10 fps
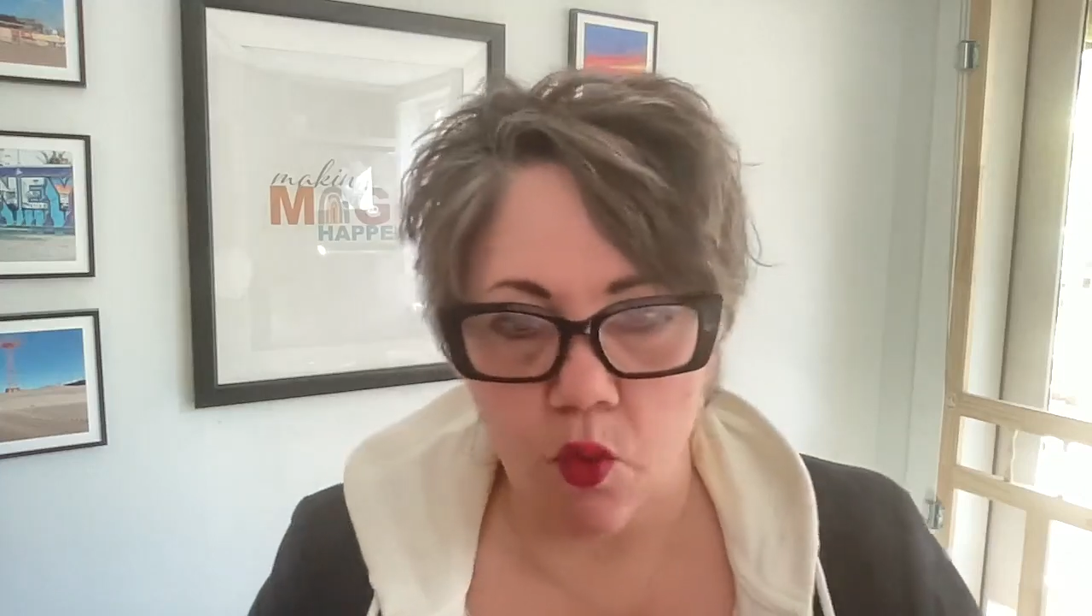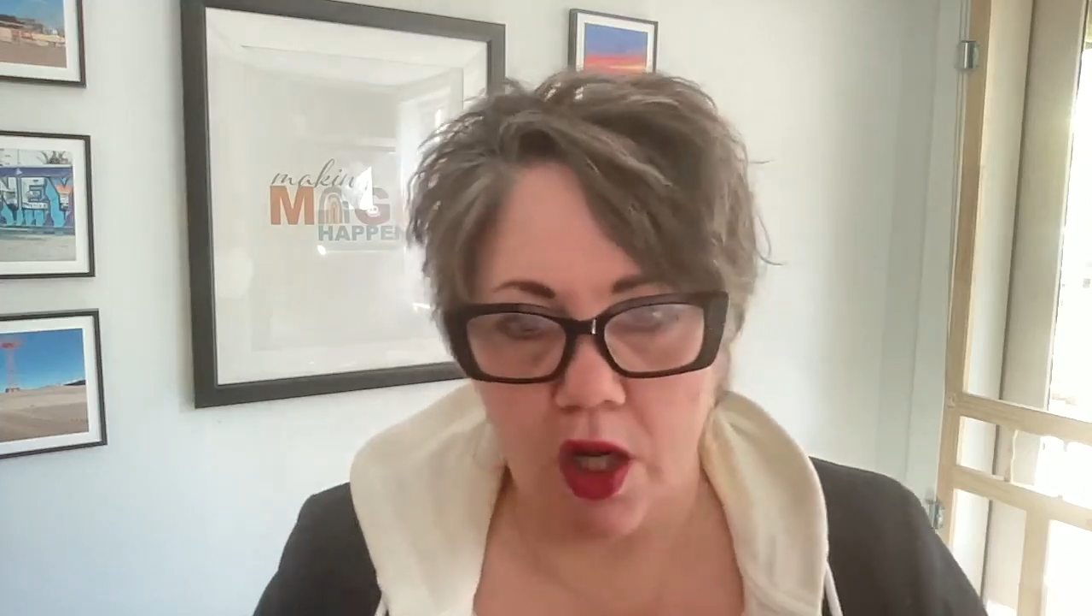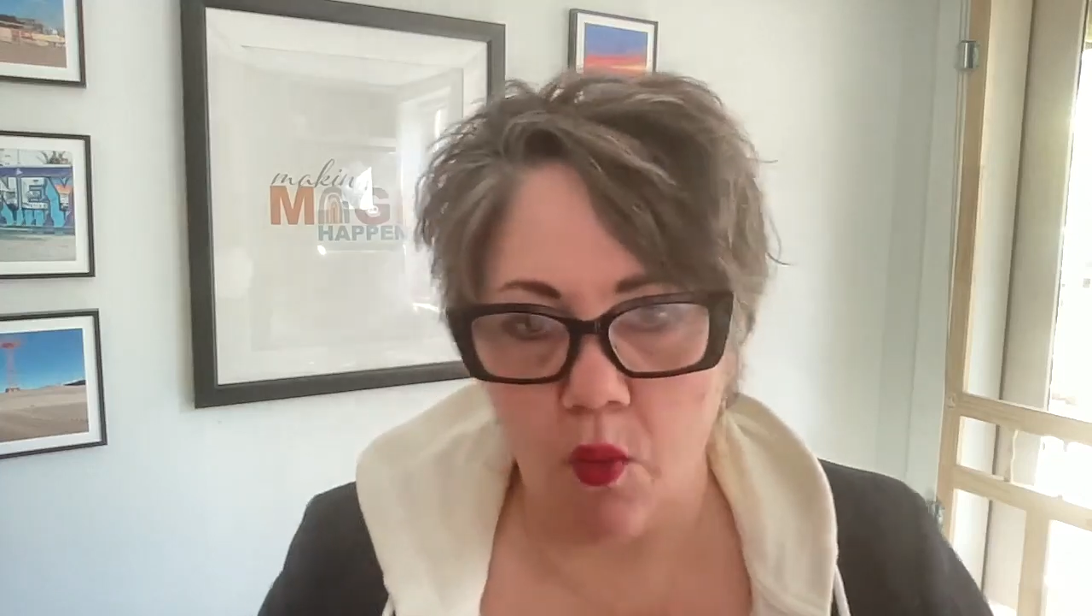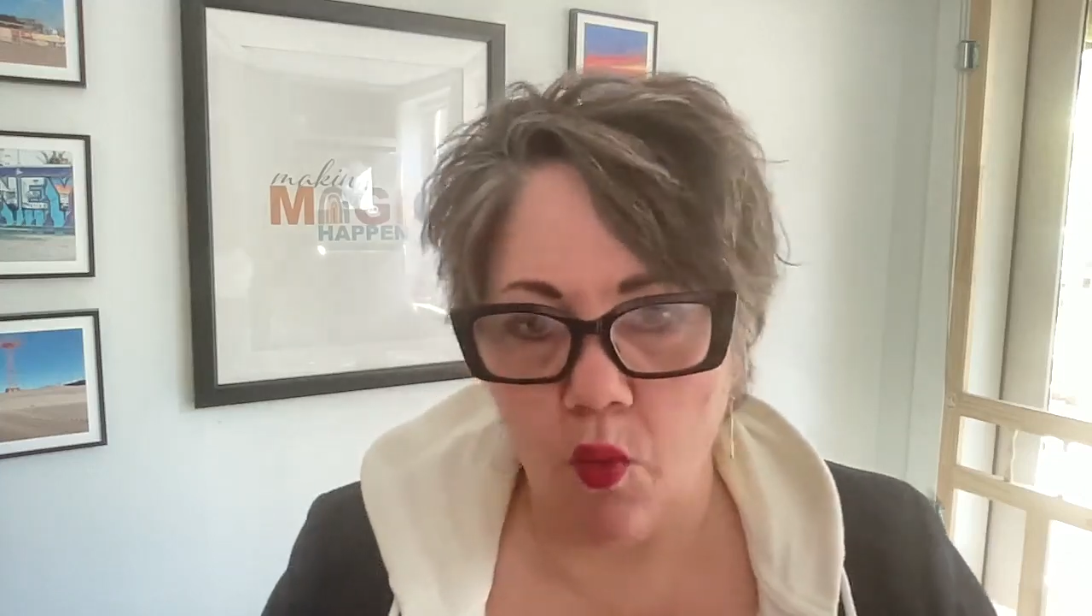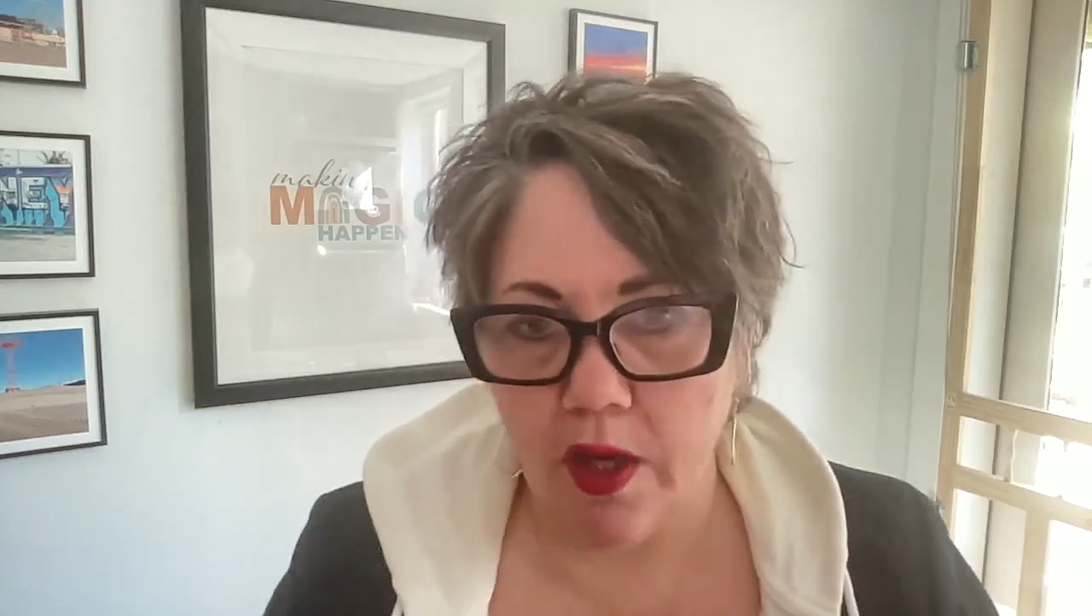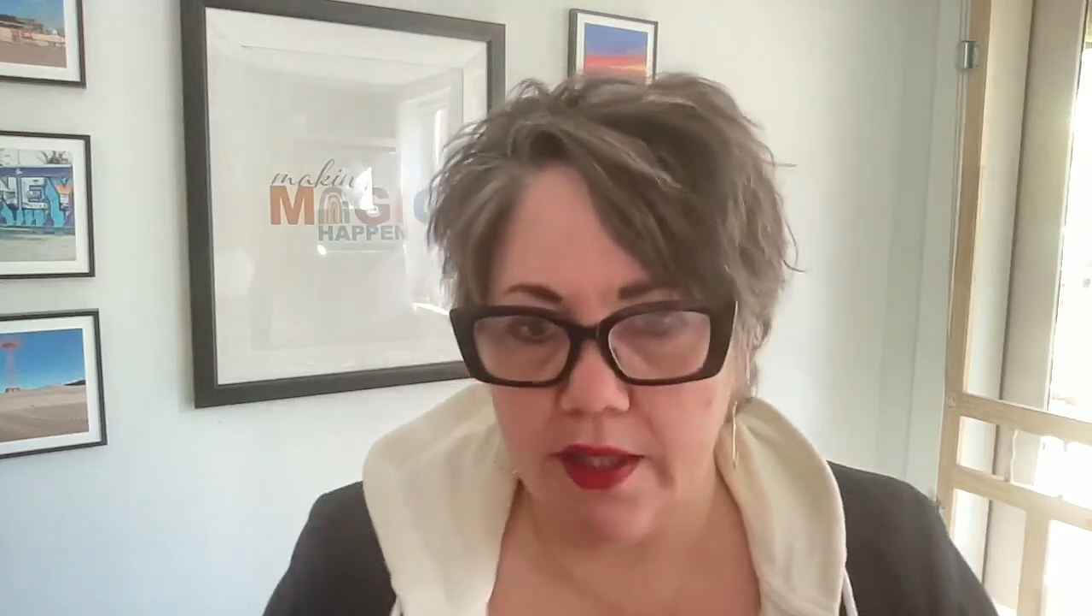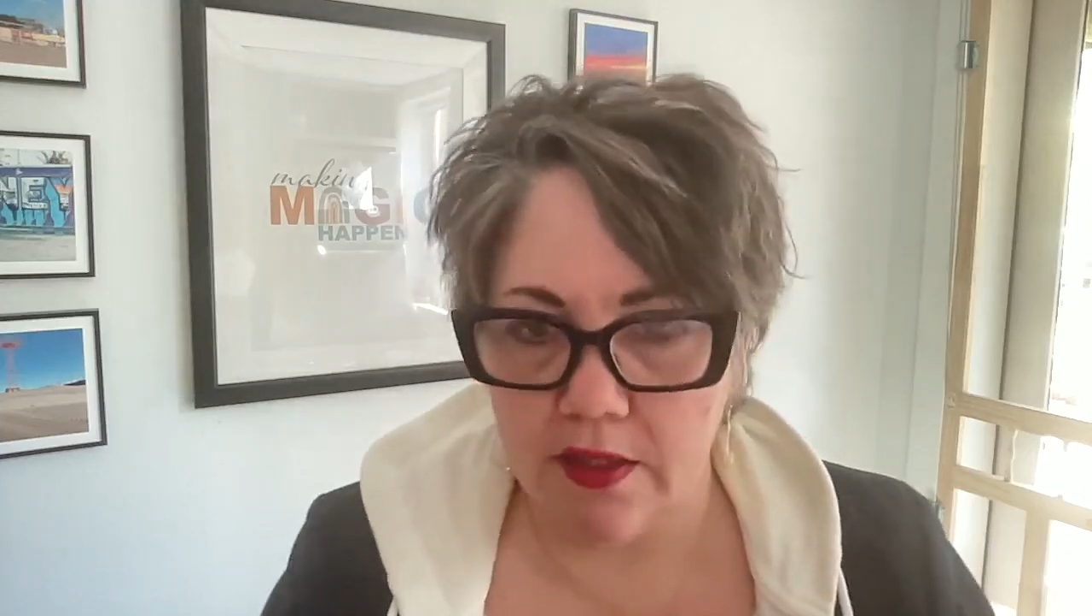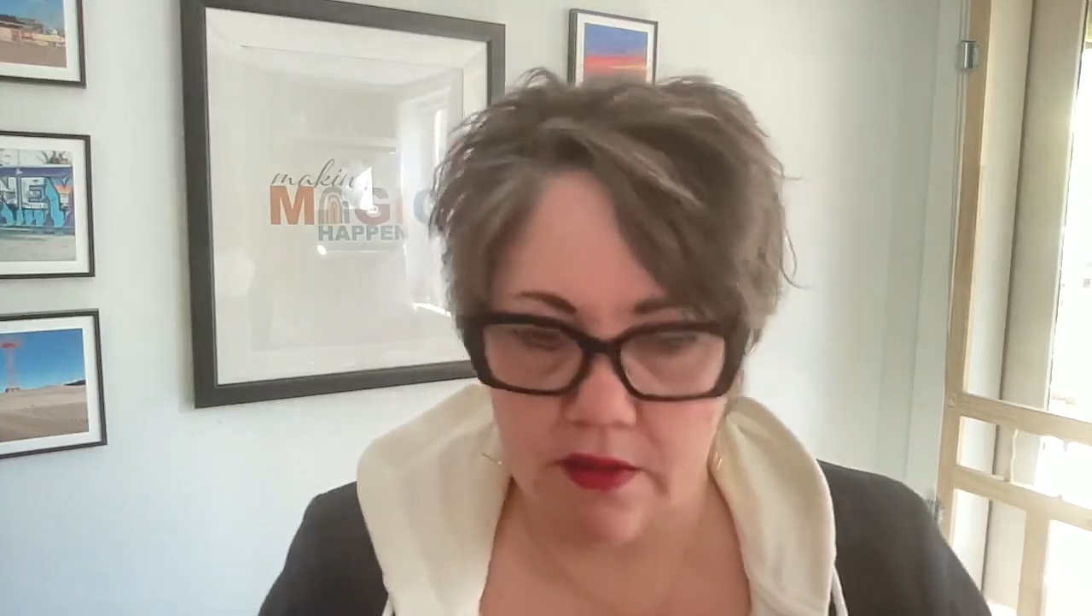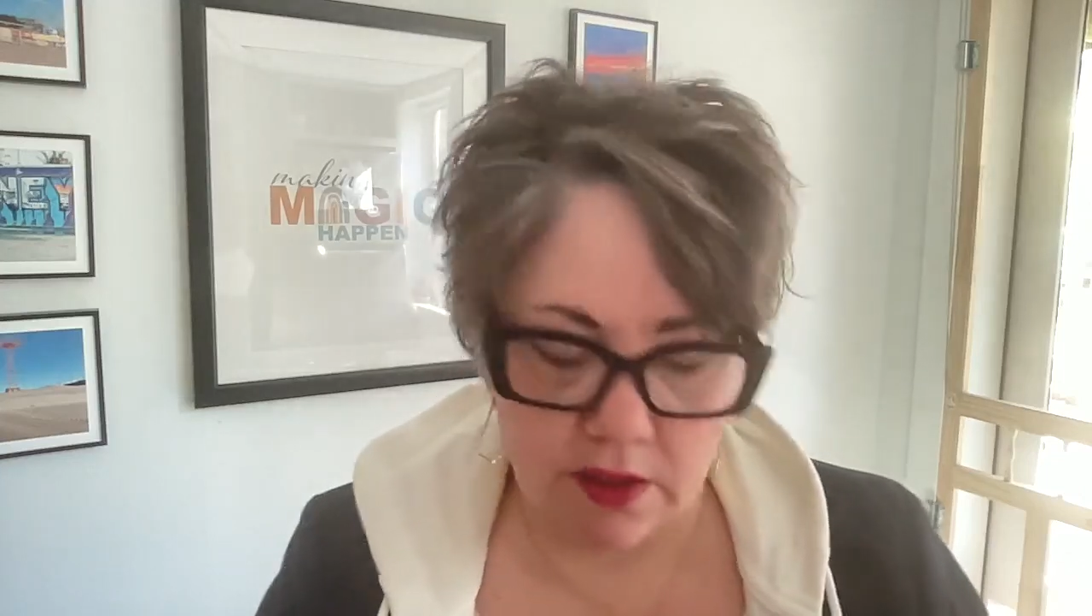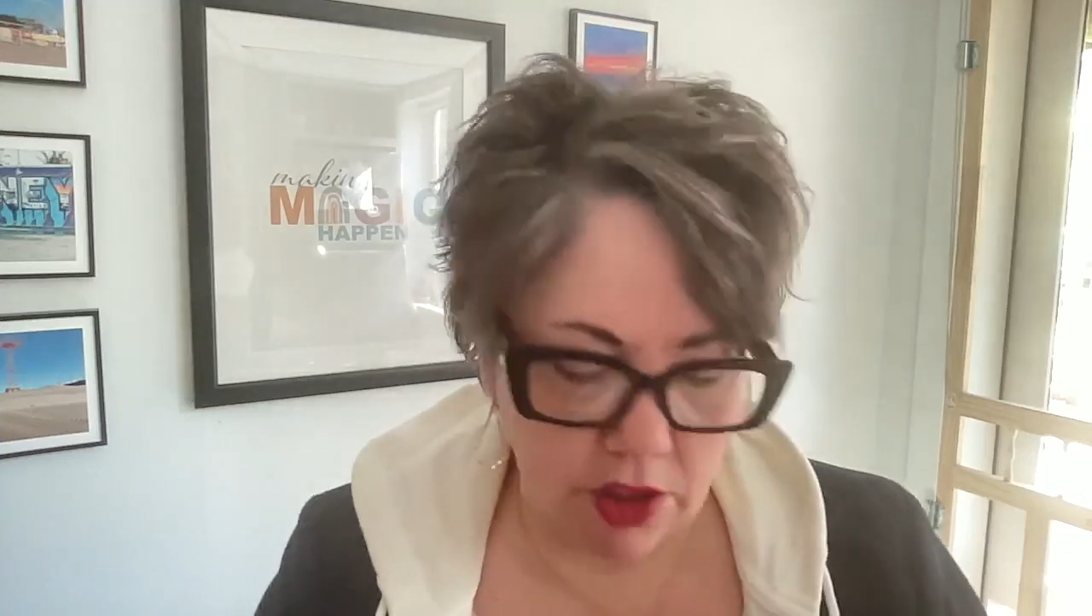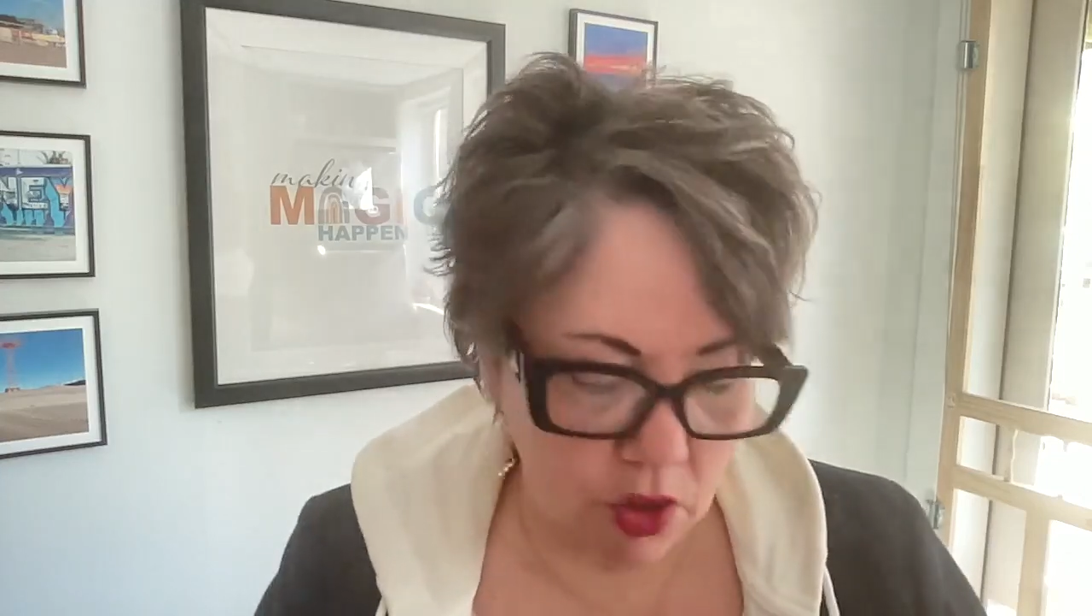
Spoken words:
one-on-one,